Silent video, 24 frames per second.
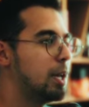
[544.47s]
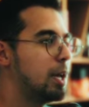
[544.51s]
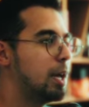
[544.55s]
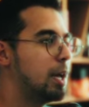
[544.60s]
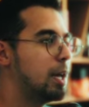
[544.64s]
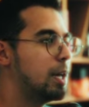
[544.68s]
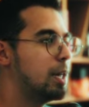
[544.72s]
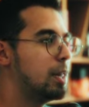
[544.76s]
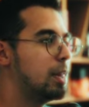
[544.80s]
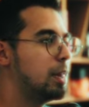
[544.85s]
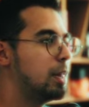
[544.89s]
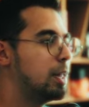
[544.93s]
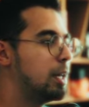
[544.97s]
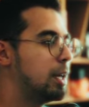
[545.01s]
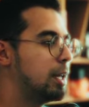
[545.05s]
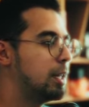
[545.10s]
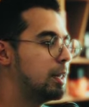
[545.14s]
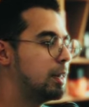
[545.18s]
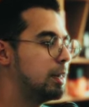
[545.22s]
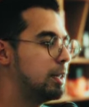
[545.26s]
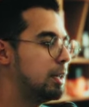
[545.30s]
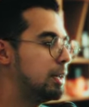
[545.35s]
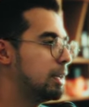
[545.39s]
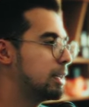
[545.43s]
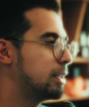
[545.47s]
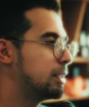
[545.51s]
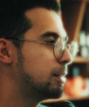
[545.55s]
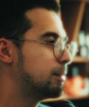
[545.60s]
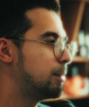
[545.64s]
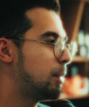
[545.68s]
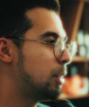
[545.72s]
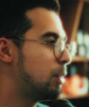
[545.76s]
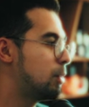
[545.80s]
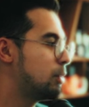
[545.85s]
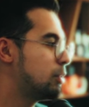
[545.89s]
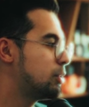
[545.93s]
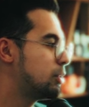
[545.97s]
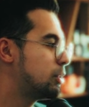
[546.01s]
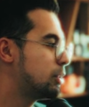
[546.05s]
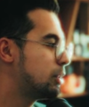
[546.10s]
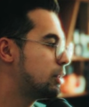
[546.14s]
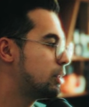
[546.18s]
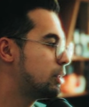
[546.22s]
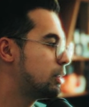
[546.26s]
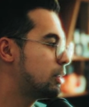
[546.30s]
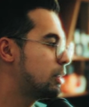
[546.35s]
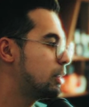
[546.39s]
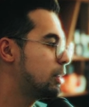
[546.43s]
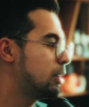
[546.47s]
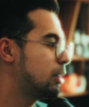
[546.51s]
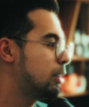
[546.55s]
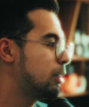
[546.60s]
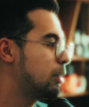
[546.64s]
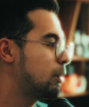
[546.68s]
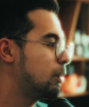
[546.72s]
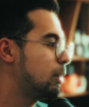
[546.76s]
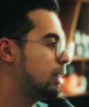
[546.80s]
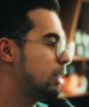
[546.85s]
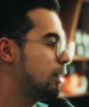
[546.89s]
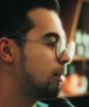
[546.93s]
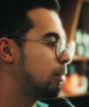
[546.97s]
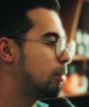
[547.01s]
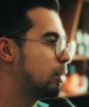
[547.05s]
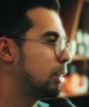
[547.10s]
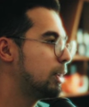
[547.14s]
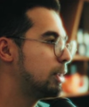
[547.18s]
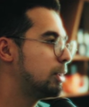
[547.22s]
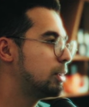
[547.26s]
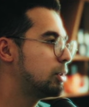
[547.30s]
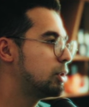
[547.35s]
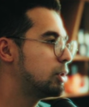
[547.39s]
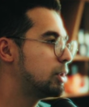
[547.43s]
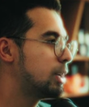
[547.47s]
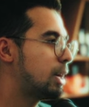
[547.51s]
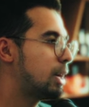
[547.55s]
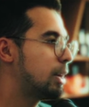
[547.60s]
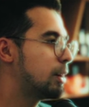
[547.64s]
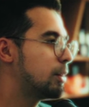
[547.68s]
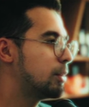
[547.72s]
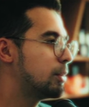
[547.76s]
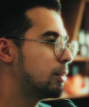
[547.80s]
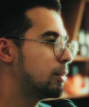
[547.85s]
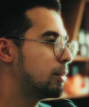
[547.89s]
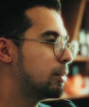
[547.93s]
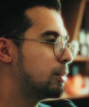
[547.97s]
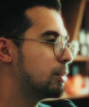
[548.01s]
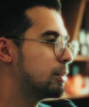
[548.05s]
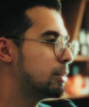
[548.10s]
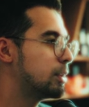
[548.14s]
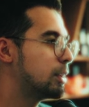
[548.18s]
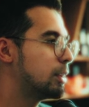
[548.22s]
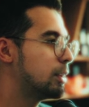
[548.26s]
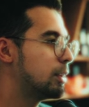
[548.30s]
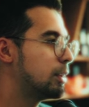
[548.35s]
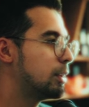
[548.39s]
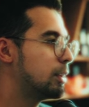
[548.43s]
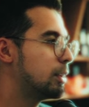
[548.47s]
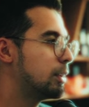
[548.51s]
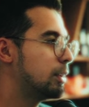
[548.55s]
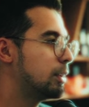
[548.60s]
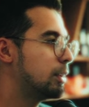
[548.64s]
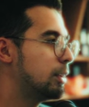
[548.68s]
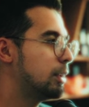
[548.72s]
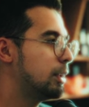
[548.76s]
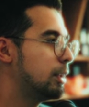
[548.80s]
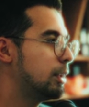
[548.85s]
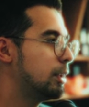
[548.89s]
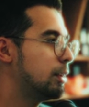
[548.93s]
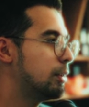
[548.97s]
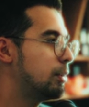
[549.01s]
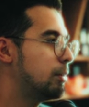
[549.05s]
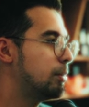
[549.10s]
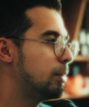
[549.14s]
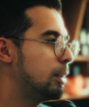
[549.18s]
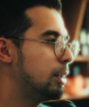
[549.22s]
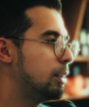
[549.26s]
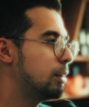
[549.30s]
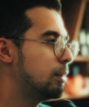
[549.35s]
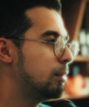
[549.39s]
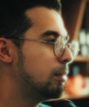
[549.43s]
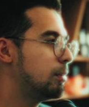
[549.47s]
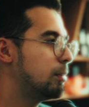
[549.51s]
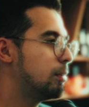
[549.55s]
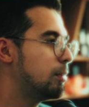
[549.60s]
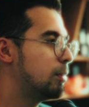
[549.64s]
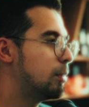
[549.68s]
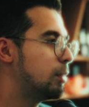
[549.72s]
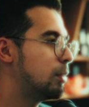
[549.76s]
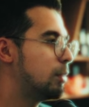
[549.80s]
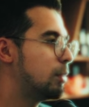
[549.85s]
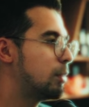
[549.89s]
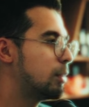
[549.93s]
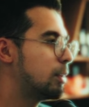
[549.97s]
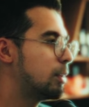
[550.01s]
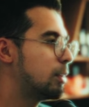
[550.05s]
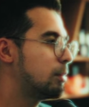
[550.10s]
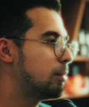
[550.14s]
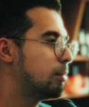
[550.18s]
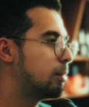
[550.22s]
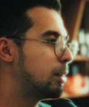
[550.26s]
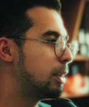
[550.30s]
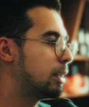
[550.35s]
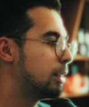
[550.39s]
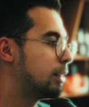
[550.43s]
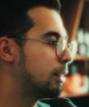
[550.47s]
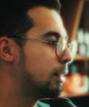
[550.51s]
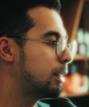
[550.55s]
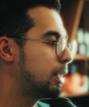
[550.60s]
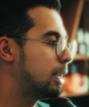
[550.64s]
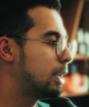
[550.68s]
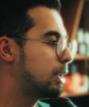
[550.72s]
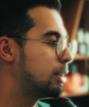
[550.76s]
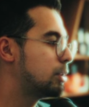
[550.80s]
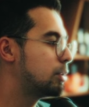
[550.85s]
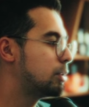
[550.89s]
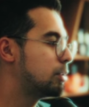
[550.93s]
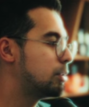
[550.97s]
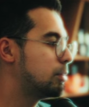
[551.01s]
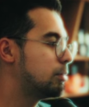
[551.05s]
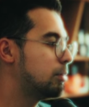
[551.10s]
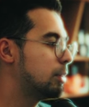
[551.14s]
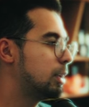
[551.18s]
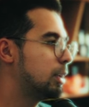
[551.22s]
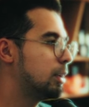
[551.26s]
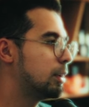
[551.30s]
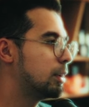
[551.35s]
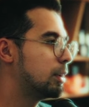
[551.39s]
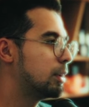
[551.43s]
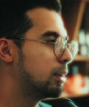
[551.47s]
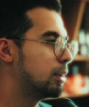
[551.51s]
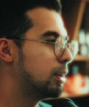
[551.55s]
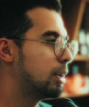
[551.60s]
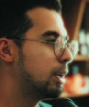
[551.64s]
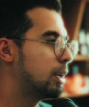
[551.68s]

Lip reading: And then the exposure, we can bring the shadows a little bit more, but that should be good.